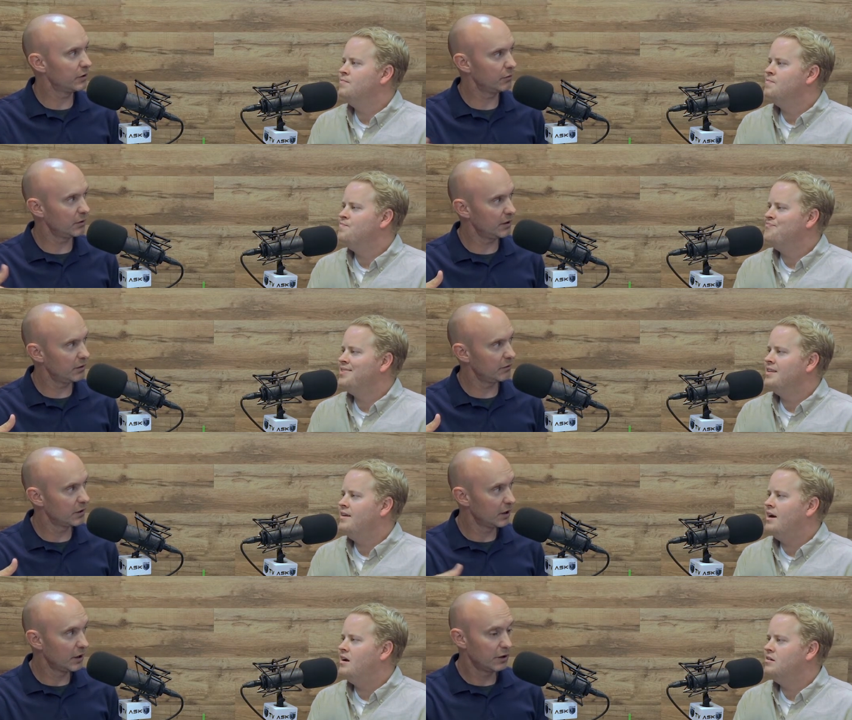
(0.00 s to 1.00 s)
Speaker 1: then you
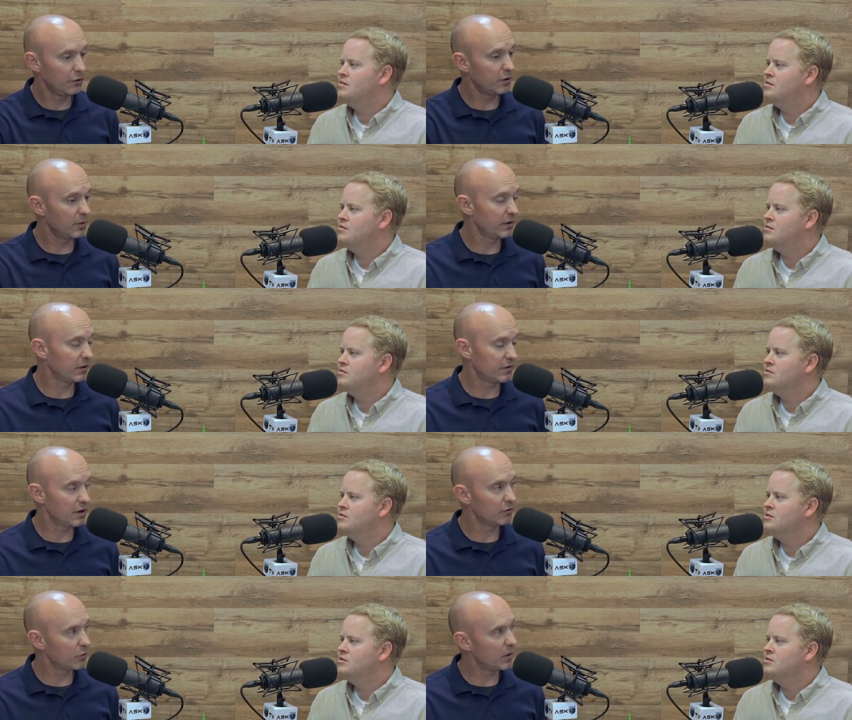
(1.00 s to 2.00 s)
leave. Yeah. You could be there
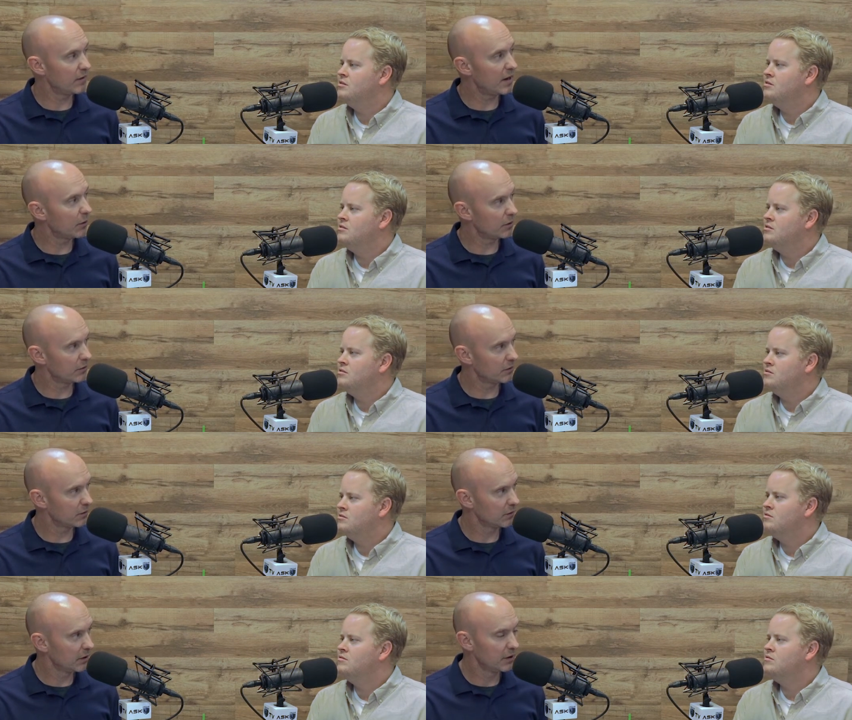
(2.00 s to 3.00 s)
10, 12
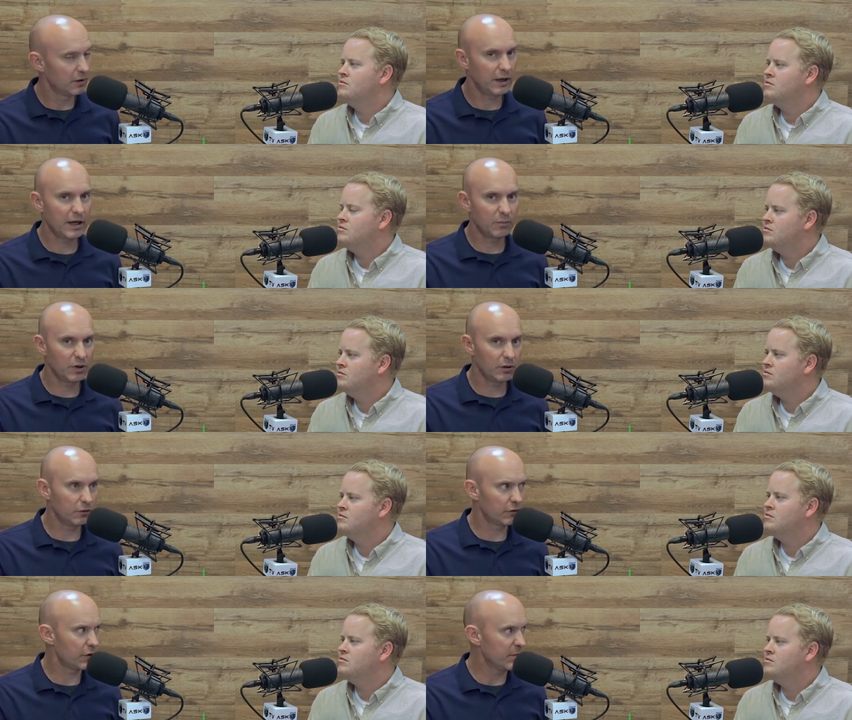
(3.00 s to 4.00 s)
hours and be
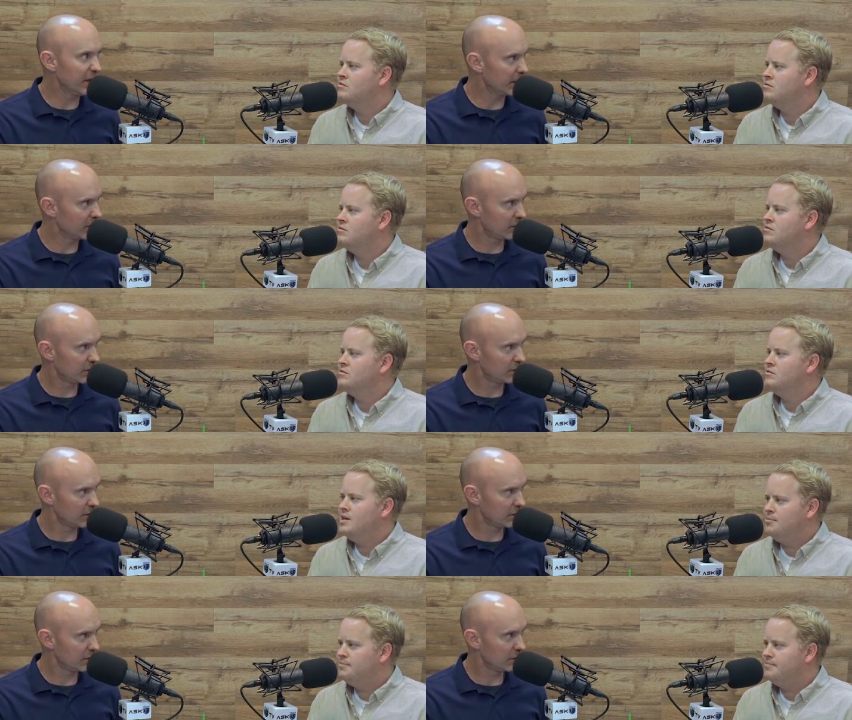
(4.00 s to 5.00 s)
used 30 minutes.
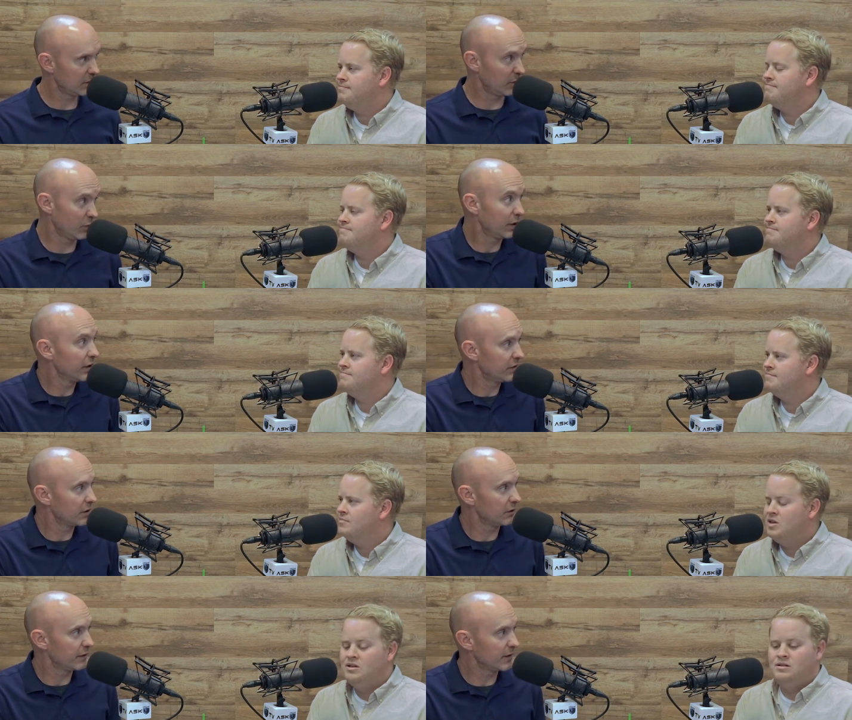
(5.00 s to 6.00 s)
Yep. I mean,
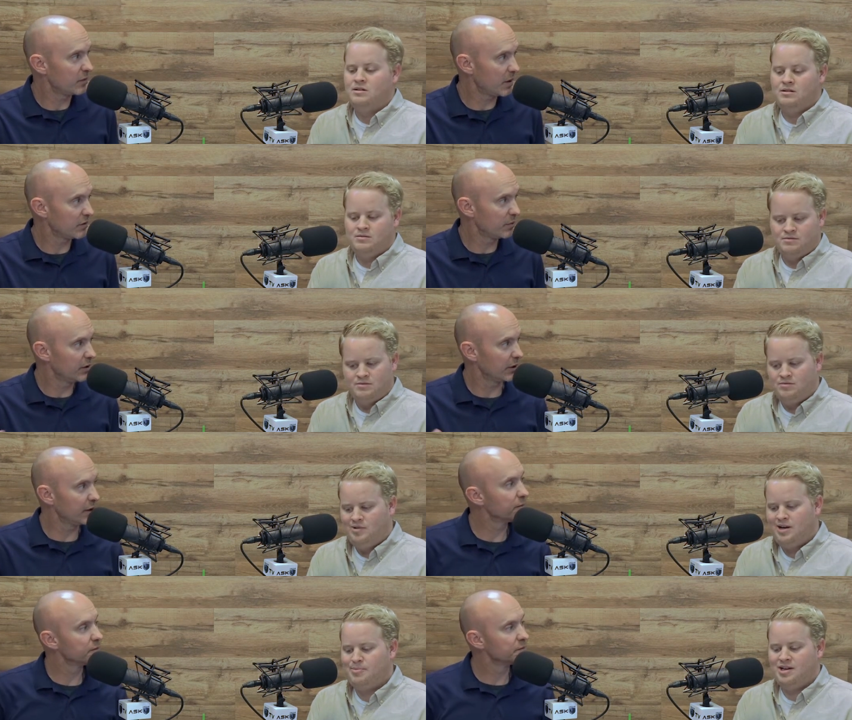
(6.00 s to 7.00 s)
realistically,
Speaker 2: that's a
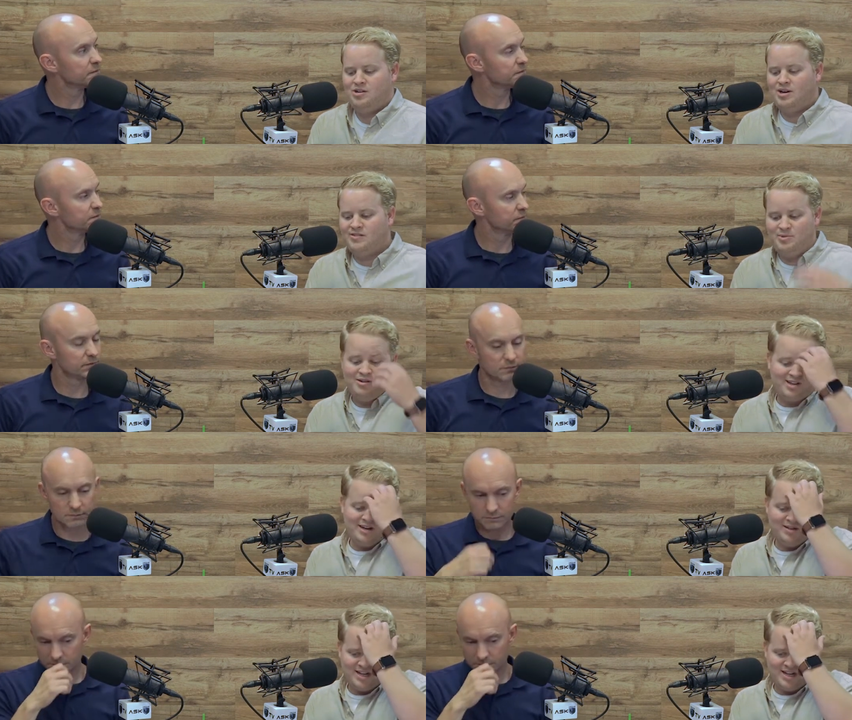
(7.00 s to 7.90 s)
possibility. Yep, and you have to be okay with